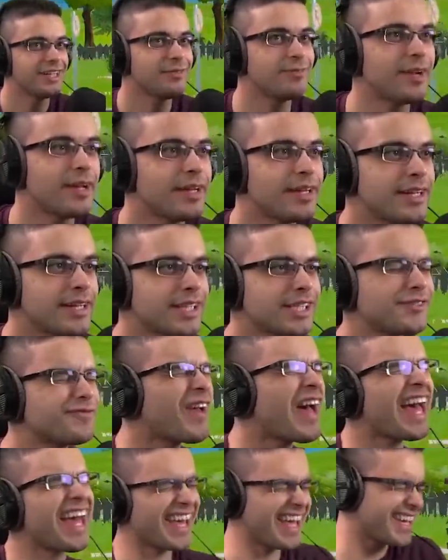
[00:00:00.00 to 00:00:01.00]
Run as
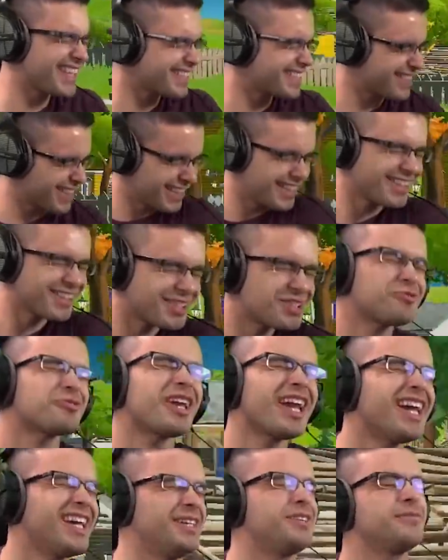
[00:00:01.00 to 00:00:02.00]
fast as you
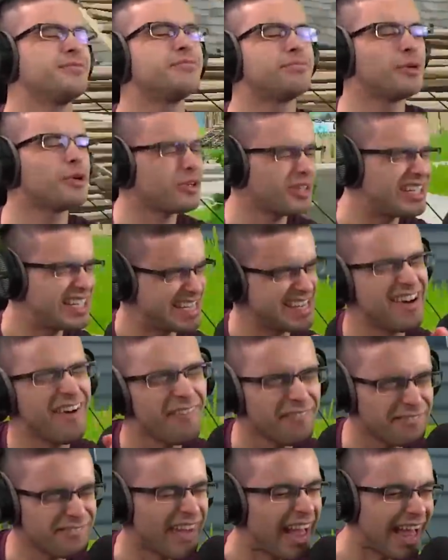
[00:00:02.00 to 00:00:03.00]
can, boy. You'll
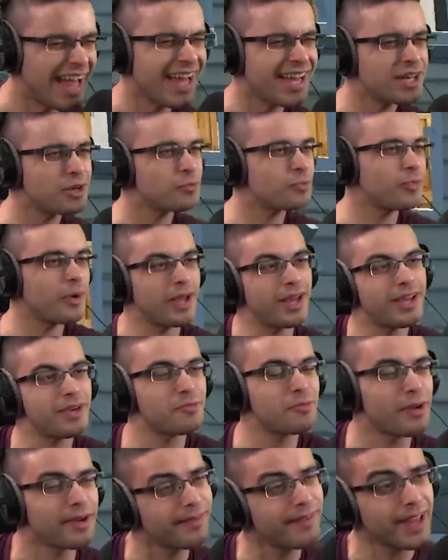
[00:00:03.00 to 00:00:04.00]
find a way
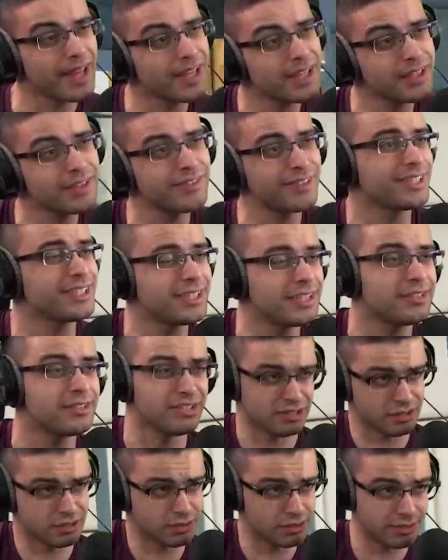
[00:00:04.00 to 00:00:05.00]
wherever you
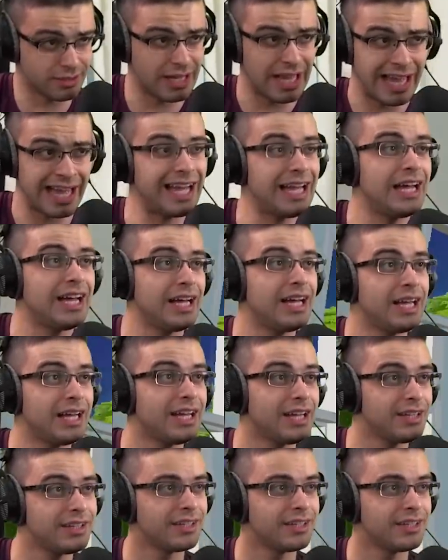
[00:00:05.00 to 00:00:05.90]
are.